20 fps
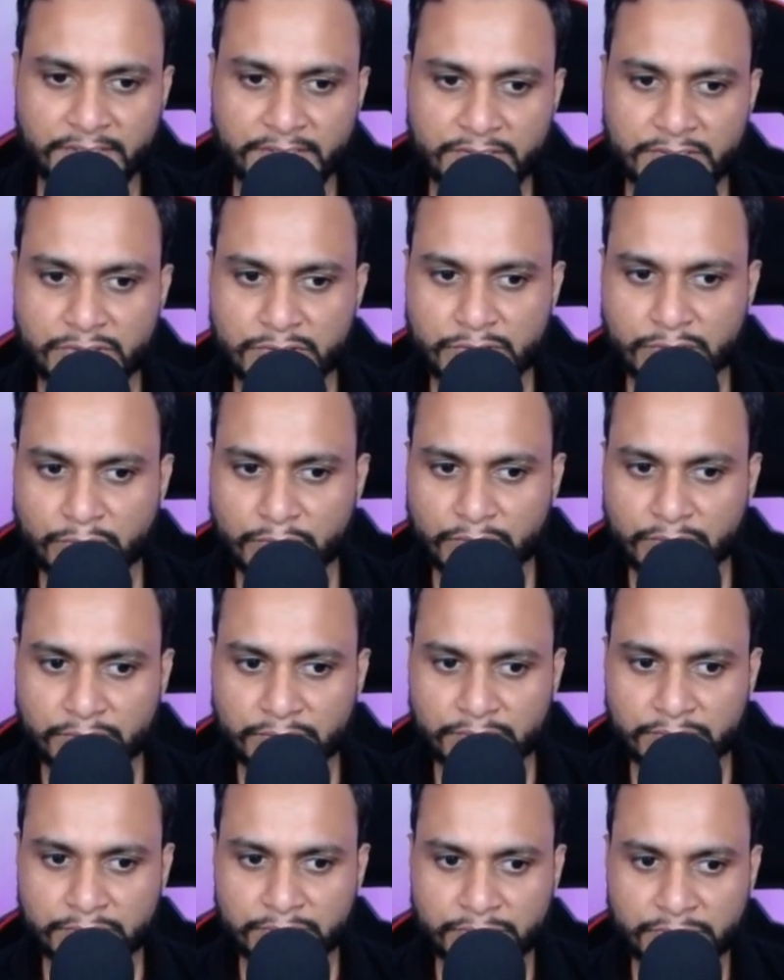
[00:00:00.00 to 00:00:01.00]
So
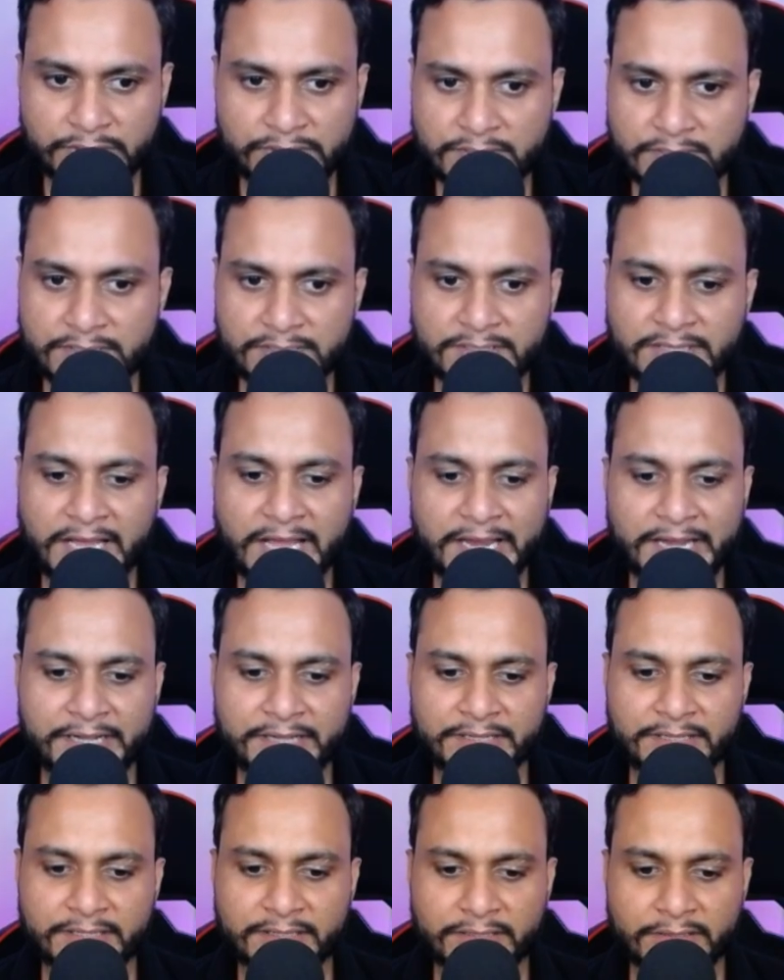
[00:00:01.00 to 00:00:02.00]
this is the
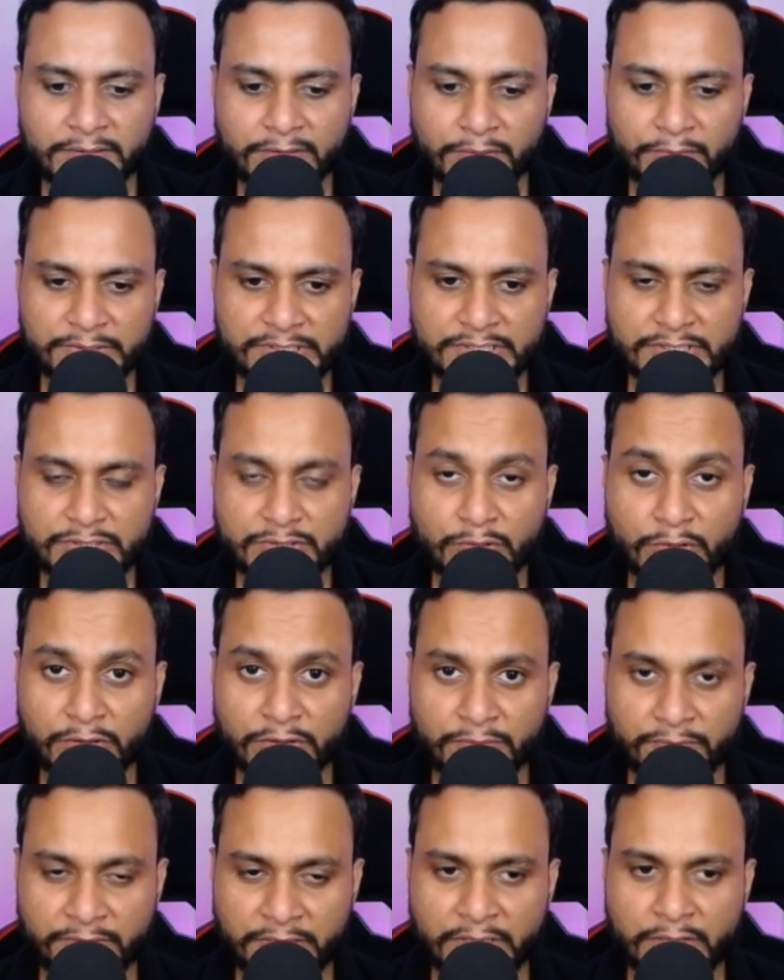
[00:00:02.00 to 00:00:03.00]
idea which is
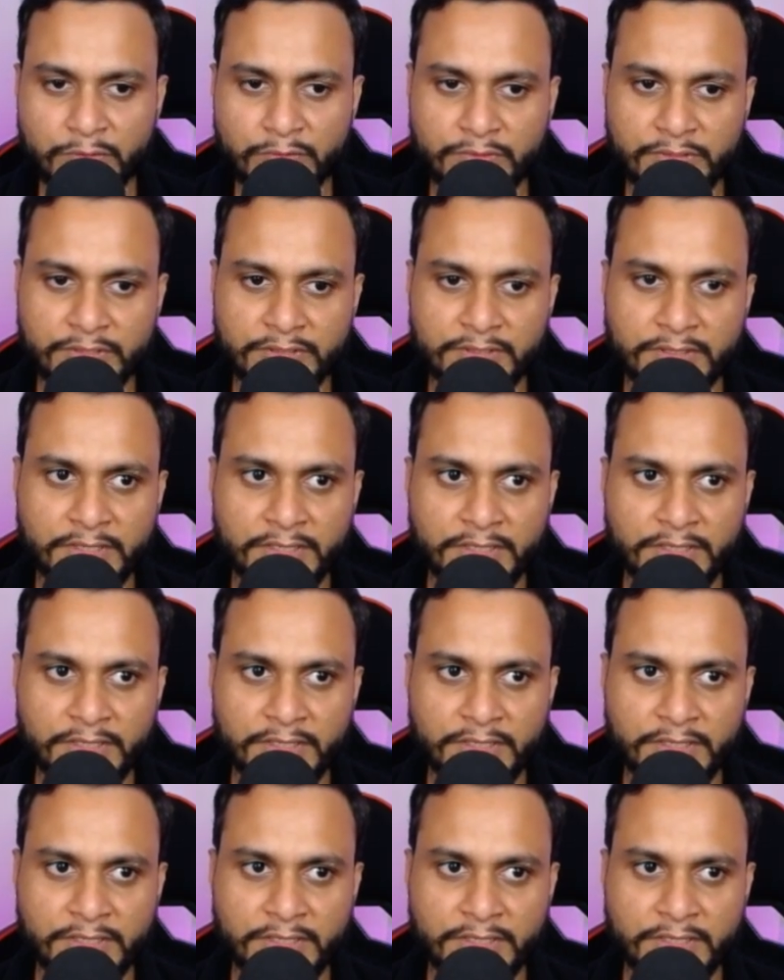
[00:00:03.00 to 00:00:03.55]
called failover.